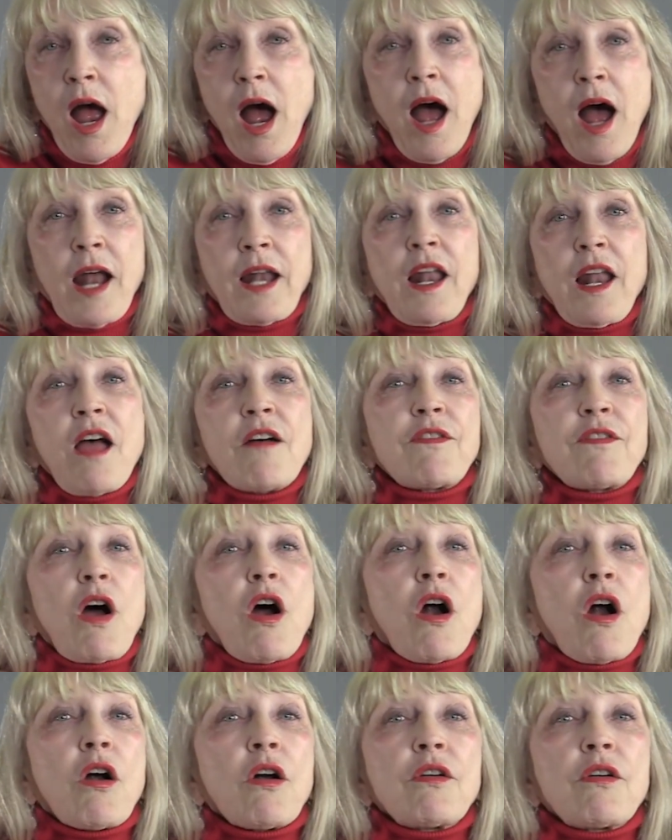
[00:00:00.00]
I love
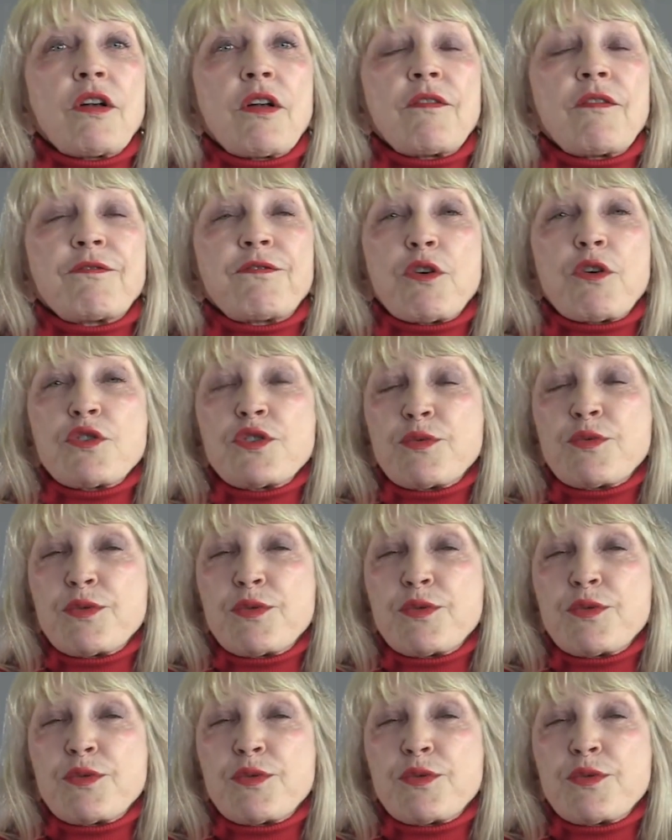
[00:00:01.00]
our first